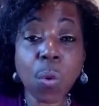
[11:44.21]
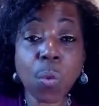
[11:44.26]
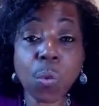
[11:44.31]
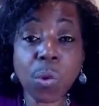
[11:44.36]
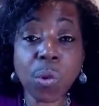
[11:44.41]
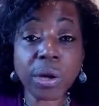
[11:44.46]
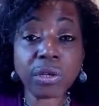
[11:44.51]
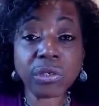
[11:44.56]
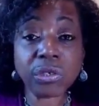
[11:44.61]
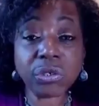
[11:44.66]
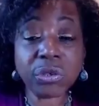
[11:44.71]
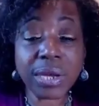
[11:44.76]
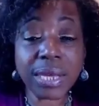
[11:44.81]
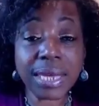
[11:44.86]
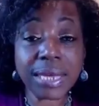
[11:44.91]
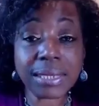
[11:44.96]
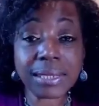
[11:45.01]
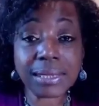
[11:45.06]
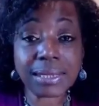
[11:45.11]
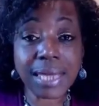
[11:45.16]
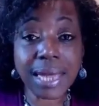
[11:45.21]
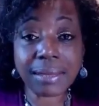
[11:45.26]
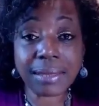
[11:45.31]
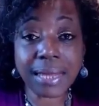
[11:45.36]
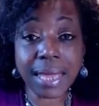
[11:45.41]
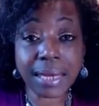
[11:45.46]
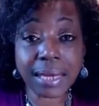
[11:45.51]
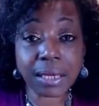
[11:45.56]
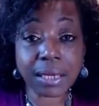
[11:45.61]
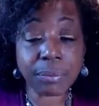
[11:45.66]
once you're inside
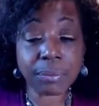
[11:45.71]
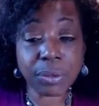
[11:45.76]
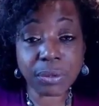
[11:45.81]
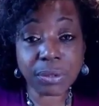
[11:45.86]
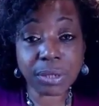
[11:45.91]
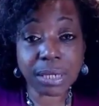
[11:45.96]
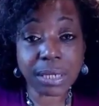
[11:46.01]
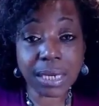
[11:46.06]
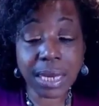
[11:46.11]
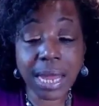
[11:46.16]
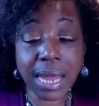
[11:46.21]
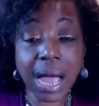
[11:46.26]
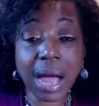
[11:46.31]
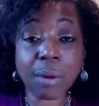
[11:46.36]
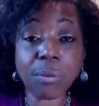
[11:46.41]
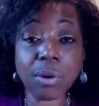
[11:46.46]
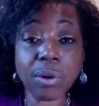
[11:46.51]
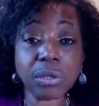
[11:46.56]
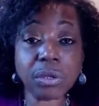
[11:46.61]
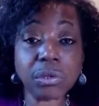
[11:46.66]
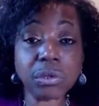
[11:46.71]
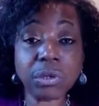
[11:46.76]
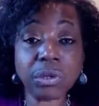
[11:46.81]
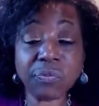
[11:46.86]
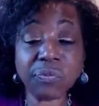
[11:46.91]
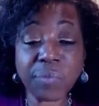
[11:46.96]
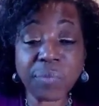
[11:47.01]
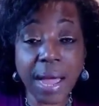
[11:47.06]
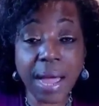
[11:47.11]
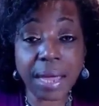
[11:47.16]
that community I want you to
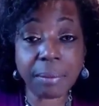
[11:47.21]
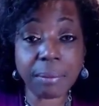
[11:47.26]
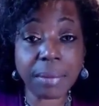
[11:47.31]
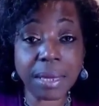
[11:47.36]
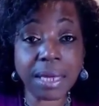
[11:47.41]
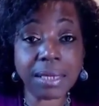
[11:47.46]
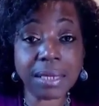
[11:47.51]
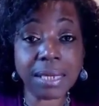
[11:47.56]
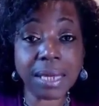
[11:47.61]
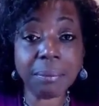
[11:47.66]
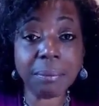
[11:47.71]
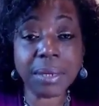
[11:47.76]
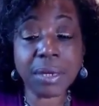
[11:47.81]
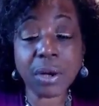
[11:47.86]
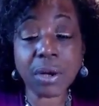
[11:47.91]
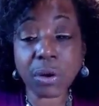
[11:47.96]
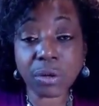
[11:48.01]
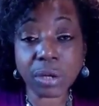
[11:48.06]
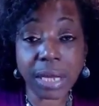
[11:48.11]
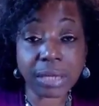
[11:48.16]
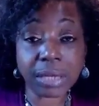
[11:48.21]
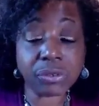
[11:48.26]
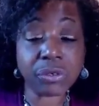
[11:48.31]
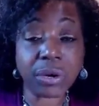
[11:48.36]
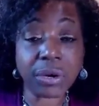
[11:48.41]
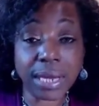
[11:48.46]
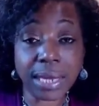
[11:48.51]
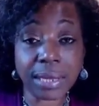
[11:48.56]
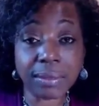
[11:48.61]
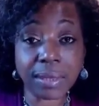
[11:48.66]
find me and let me know that
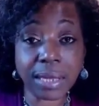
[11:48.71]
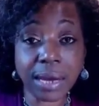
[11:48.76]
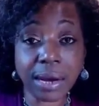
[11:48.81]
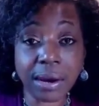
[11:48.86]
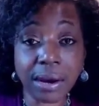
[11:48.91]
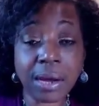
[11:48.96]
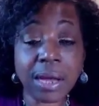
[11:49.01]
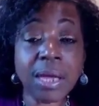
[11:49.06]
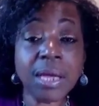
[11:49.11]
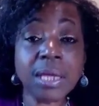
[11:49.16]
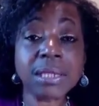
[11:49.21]
you're in there